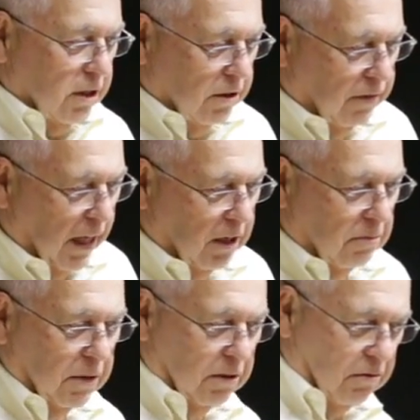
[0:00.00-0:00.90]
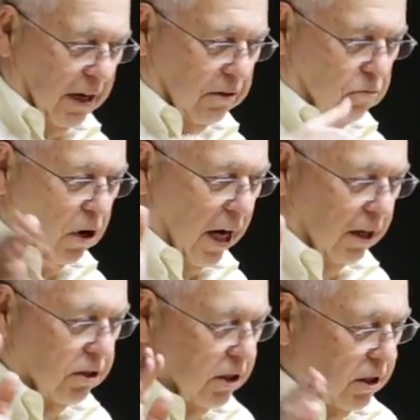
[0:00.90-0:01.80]
Development ran
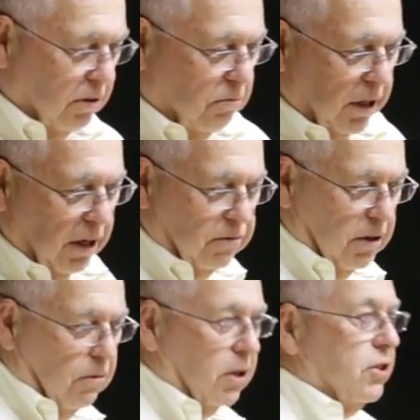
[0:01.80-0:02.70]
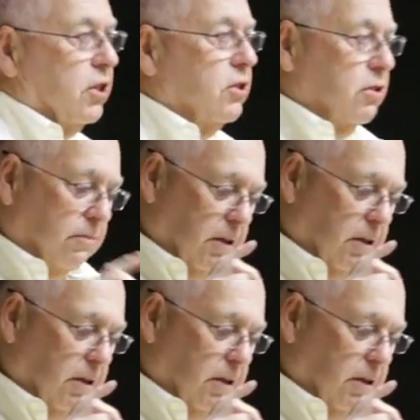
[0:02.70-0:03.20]
wild and did whatever it wanted to.